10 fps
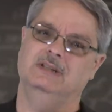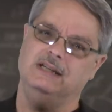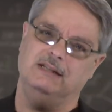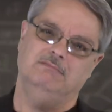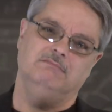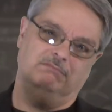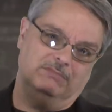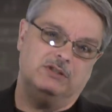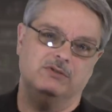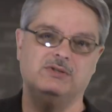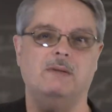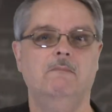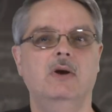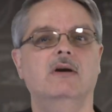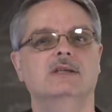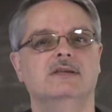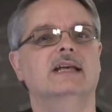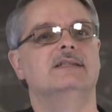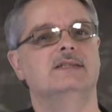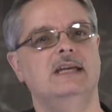And there's some merit to
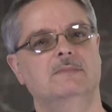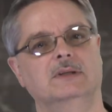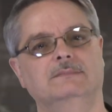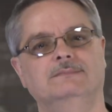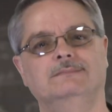that statement.